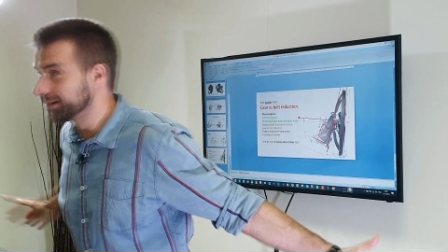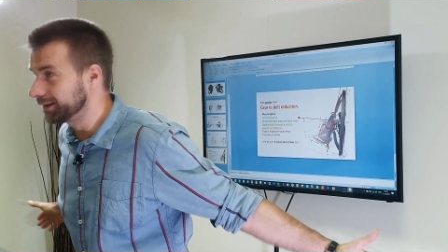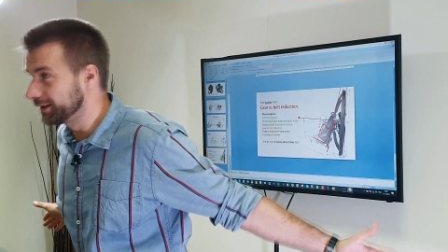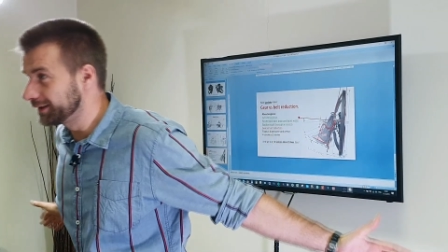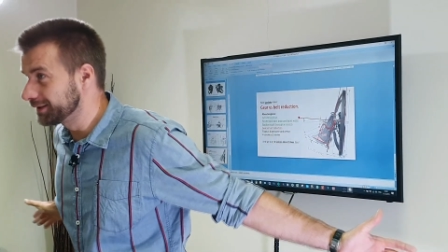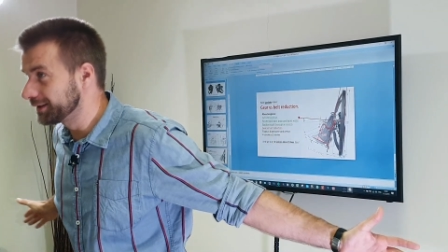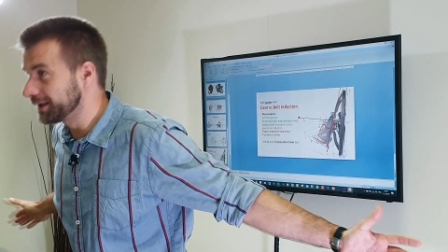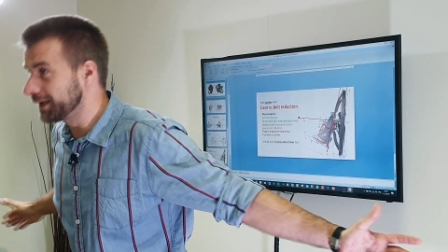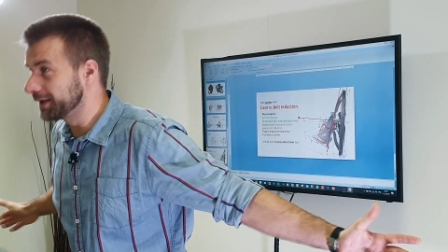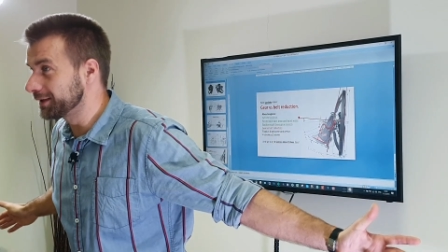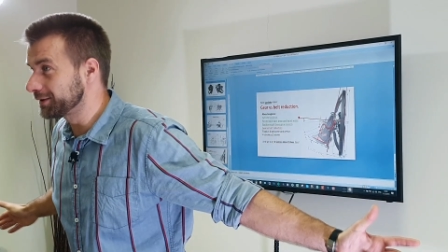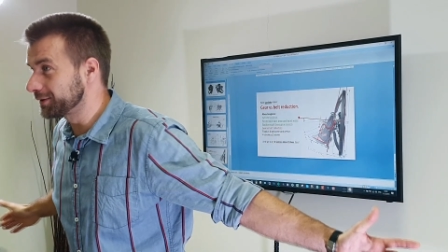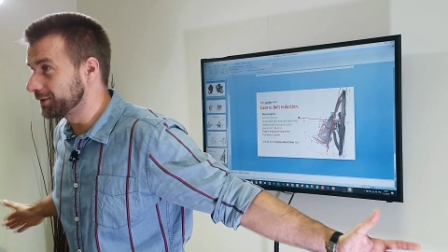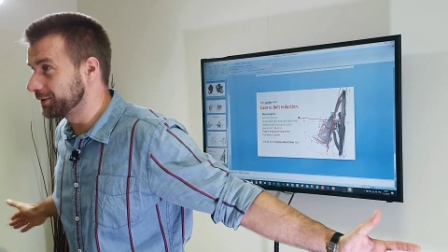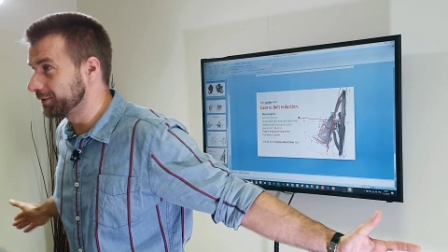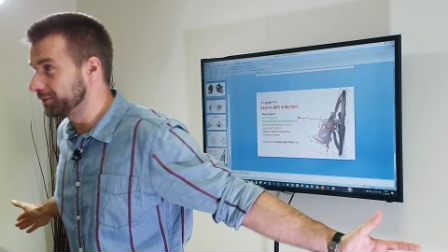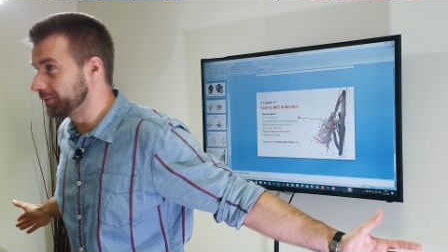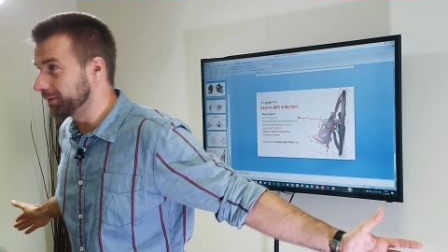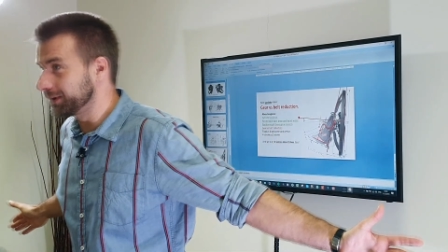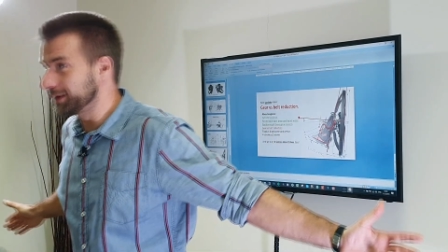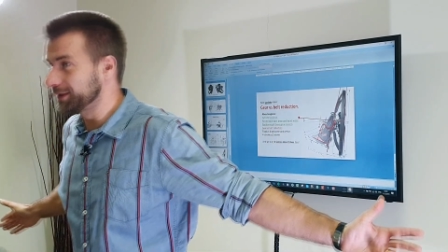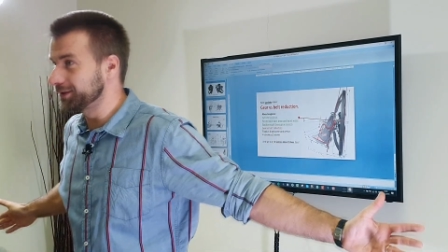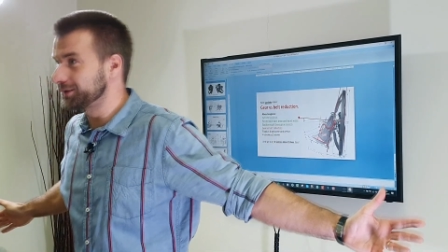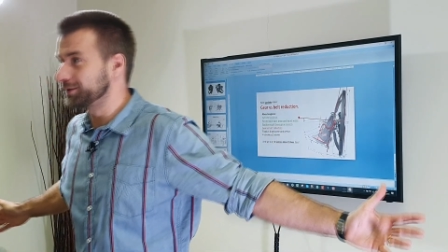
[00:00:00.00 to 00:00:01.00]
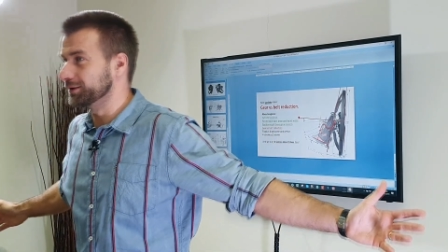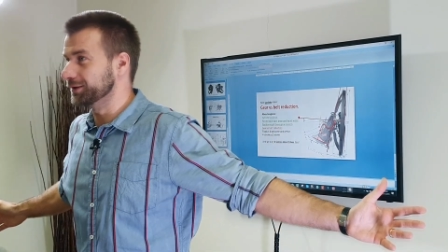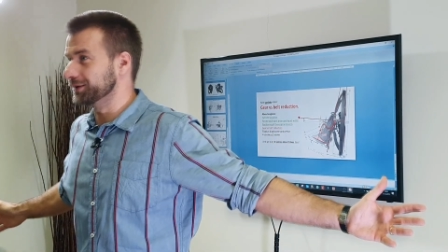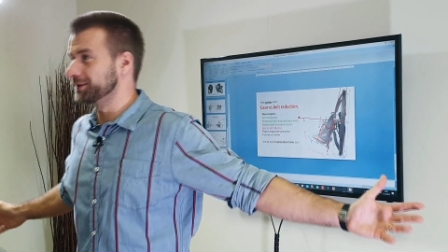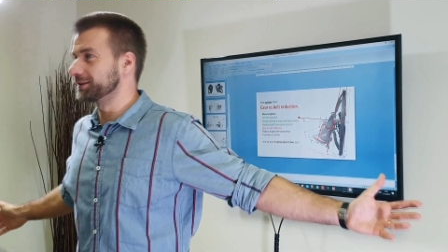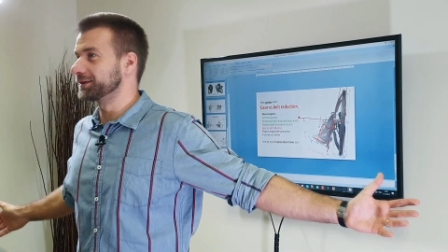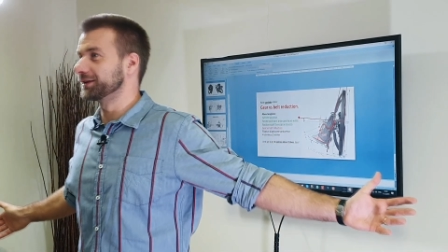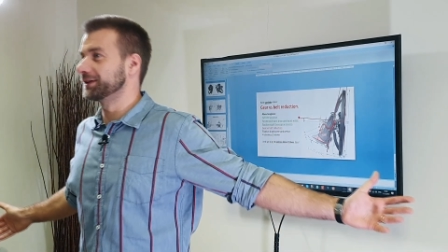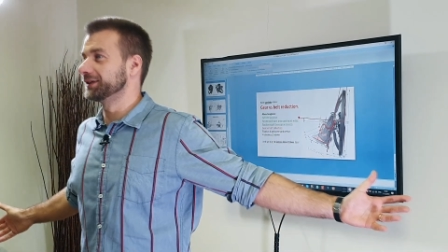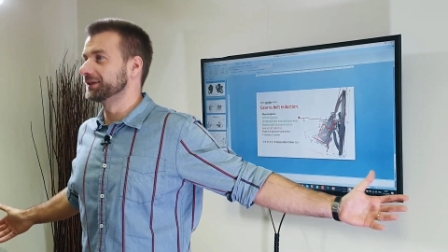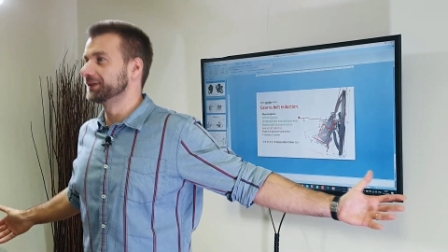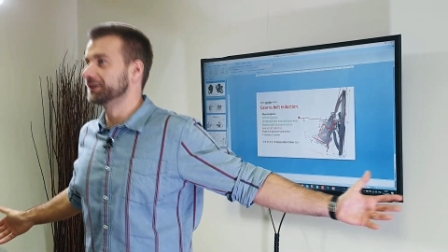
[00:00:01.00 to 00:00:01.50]
these ask questions,
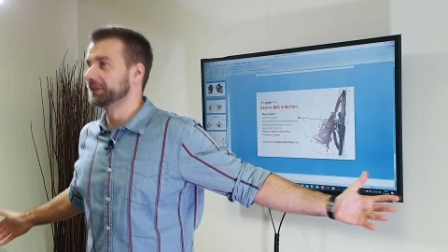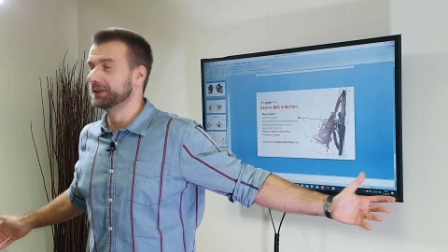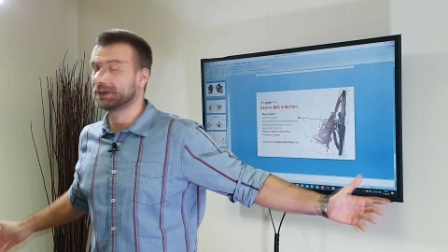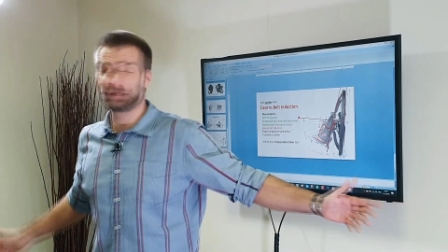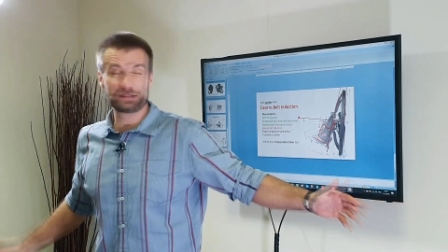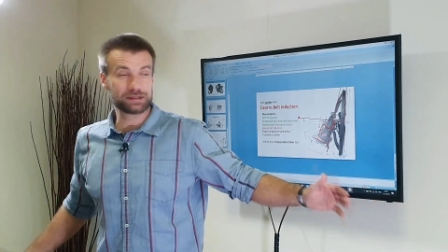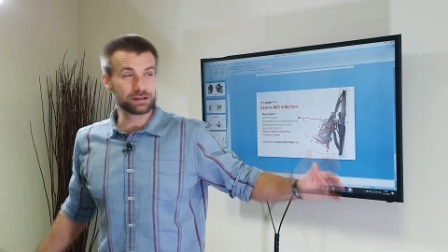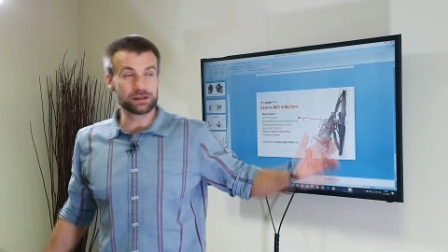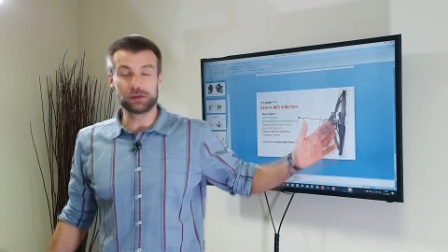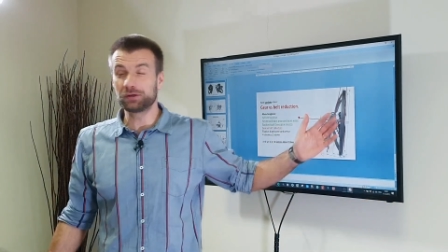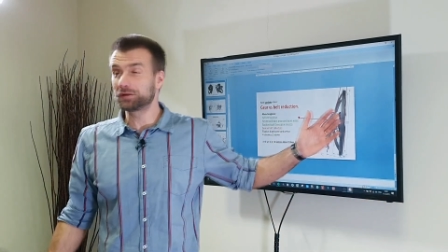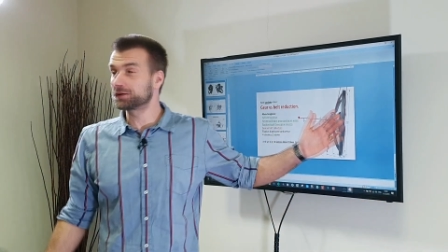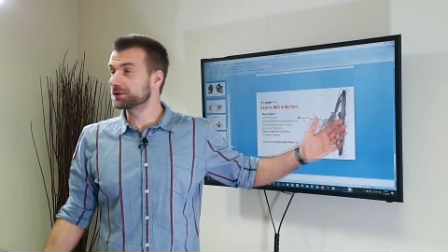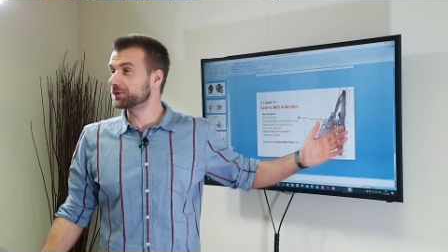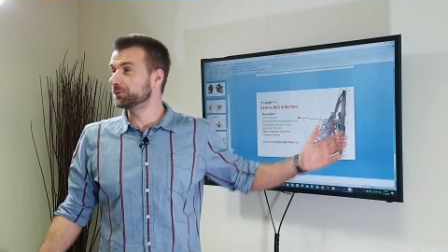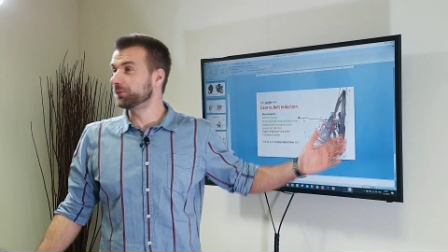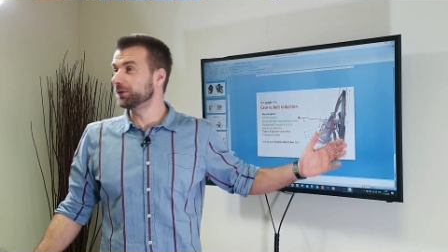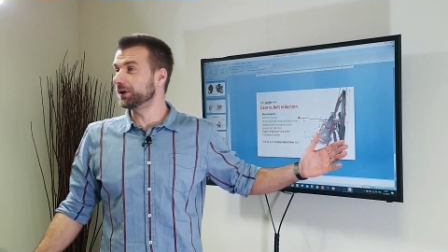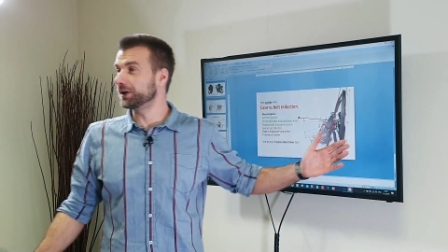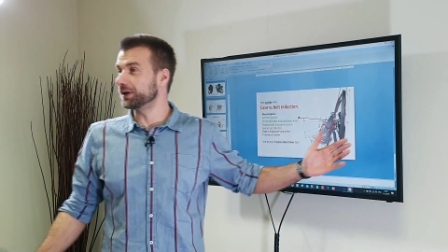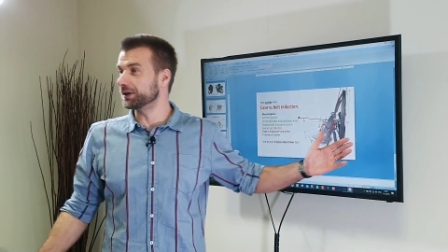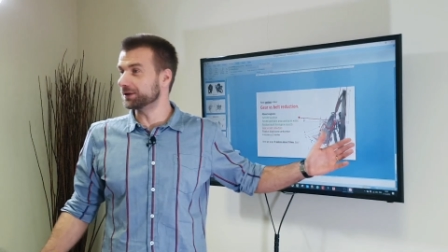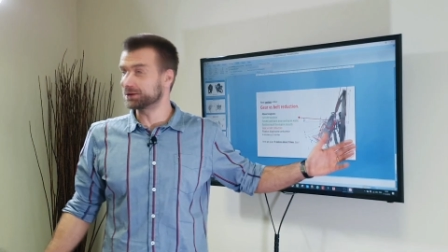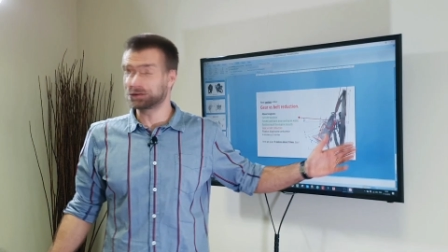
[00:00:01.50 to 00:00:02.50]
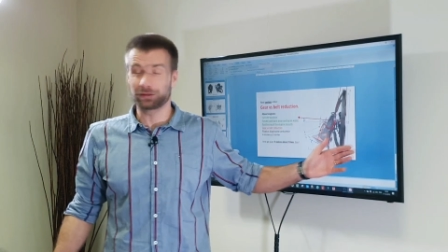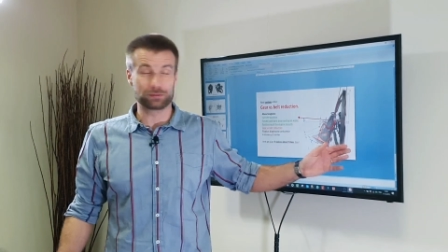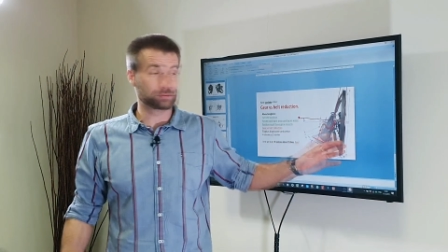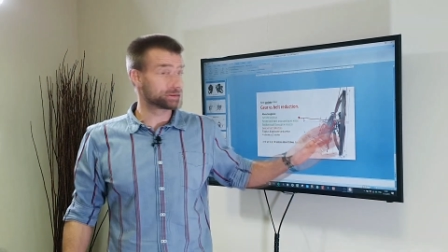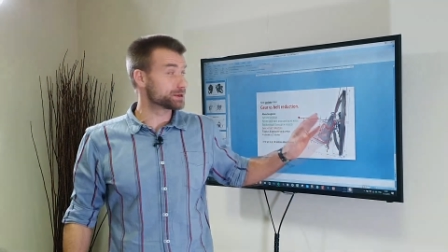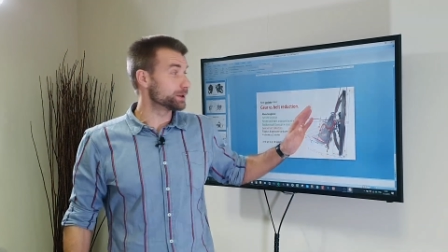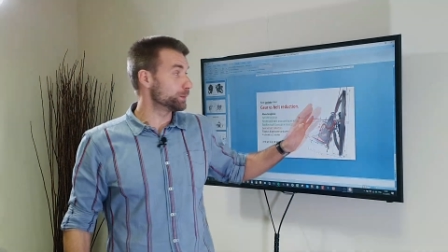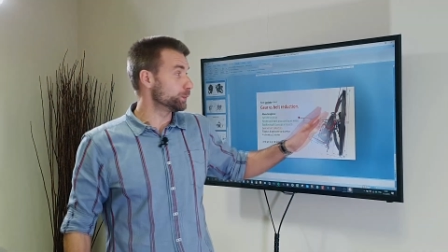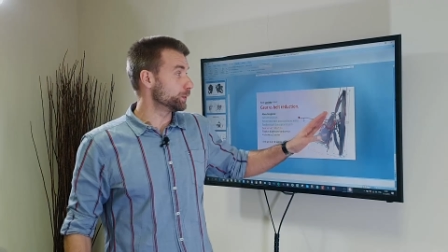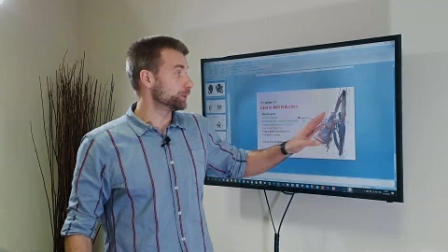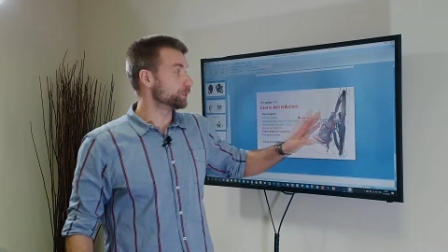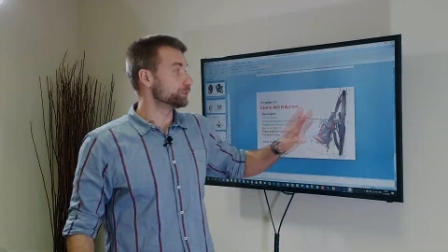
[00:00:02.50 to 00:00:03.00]
uh, like it looks weird, so
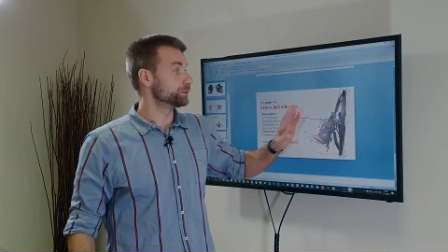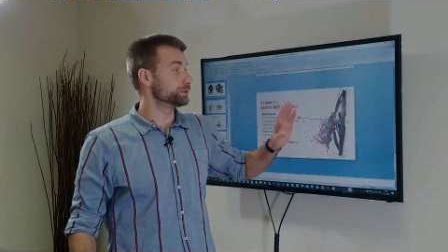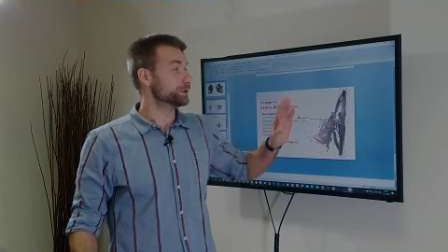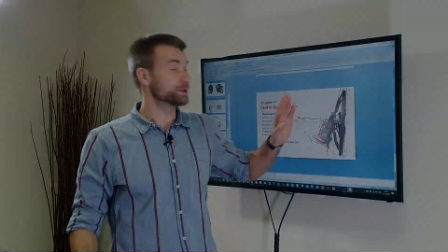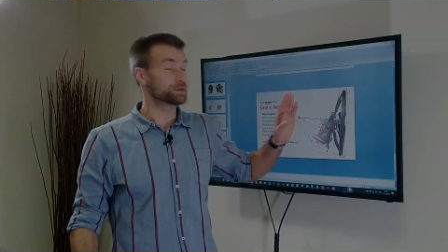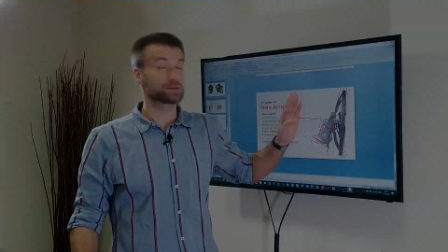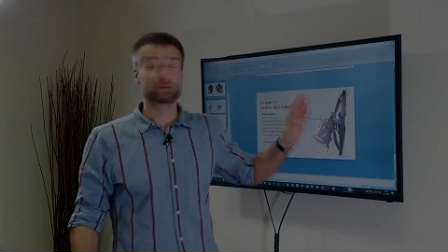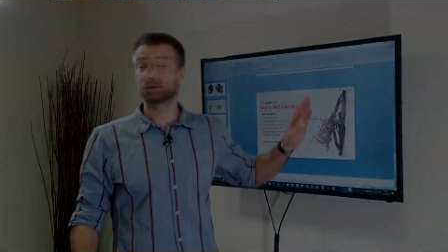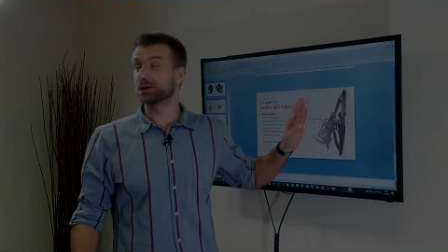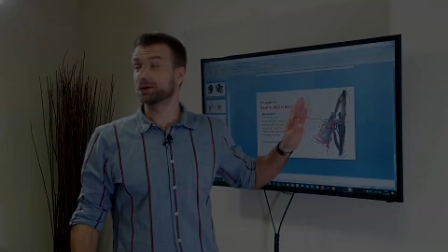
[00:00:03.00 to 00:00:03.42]
someone who doesn't